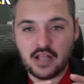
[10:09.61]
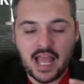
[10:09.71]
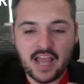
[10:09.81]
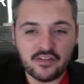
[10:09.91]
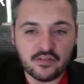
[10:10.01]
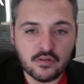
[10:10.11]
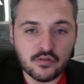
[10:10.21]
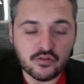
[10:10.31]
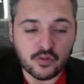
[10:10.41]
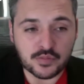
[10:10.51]
I
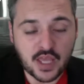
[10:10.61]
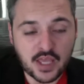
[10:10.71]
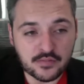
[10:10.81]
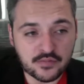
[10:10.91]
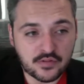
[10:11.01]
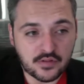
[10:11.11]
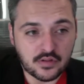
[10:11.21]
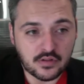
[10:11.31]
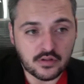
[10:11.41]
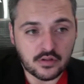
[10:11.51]
sometimes,
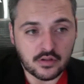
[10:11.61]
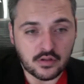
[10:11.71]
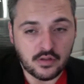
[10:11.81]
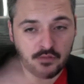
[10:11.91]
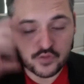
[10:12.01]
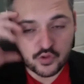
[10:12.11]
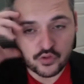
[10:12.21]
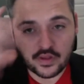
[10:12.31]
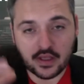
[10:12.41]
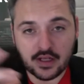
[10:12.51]
if you
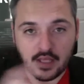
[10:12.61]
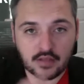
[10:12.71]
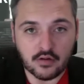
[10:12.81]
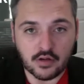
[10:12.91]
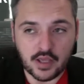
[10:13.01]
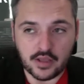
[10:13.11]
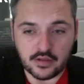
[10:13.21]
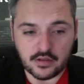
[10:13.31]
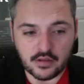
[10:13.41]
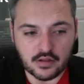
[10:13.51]
think like,
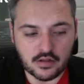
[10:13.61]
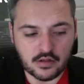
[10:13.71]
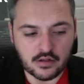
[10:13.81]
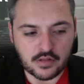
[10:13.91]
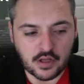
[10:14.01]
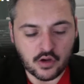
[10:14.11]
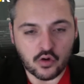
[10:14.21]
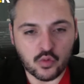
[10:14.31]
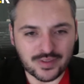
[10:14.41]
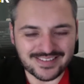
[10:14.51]
okay, the
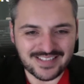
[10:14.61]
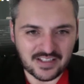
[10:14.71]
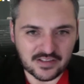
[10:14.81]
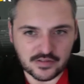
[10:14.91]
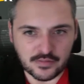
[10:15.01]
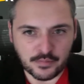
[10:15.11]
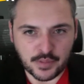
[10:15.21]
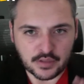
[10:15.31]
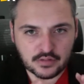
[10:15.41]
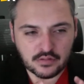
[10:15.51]
goal was this,
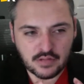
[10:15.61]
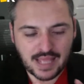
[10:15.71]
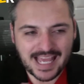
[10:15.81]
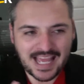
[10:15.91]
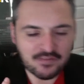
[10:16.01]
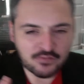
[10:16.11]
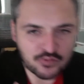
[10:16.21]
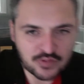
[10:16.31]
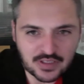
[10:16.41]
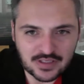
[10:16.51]
but I have
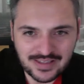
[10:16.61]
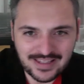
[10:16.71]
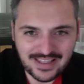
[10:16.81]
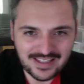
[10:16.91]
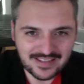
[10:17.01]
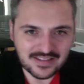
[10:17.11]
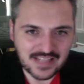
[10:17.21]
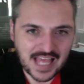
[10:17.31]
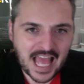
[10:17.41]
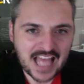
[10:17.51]
to see this
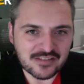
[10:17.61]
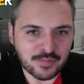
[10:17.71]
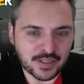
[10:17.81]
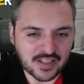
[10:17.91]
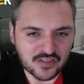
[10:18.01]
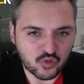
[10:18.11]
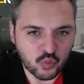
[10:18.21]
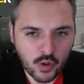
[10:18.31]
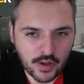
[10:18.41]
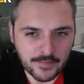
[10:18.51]
aspect as
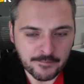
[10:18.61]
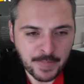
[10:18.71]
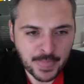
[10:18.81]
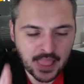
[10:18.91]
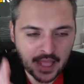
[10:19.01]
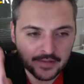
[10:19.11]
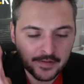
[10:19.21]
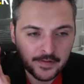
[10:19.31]
well. Like,